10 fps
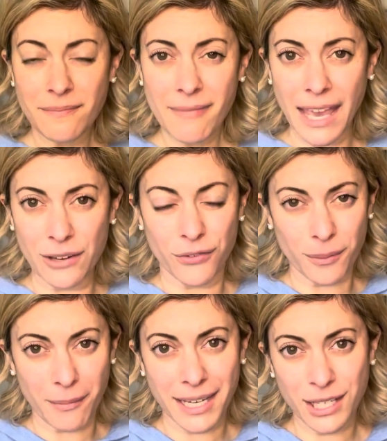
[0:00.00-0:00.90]
And for
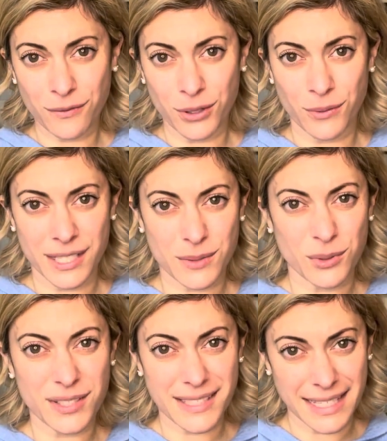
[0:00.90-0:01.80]
many of you, this will
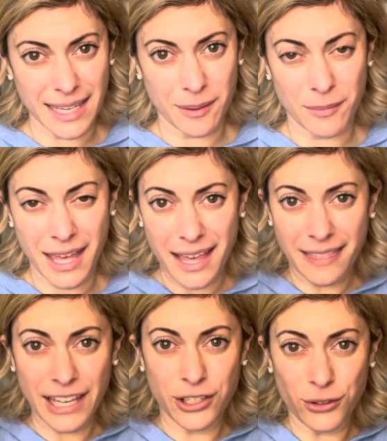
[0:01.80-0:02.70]
seem
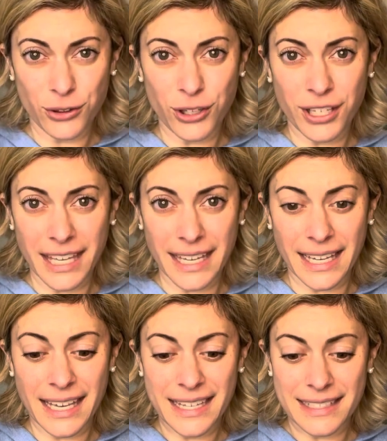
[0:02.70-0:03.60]
like you're looking
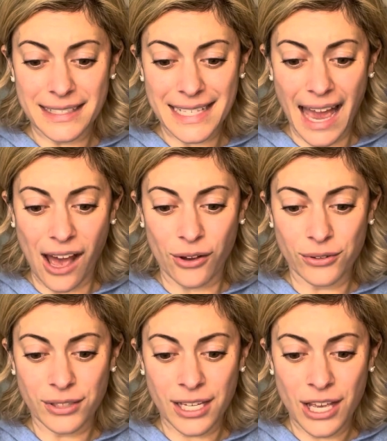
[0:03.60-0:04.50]
down.
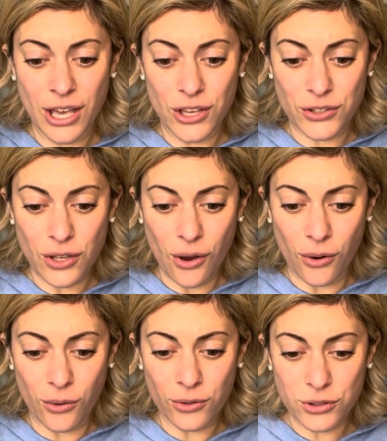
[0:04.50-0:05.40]

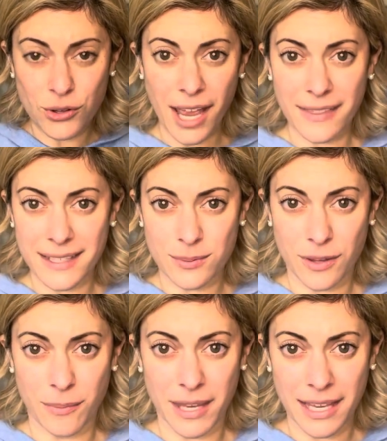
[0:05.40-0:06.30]
So try this with
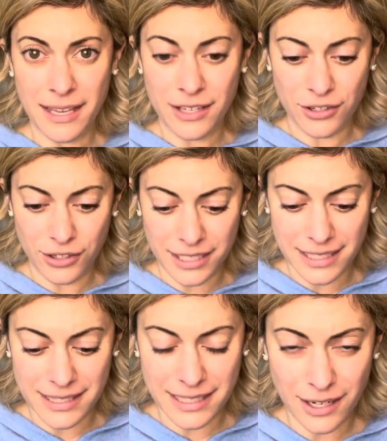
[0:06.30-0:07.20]
me. You're gonna sit on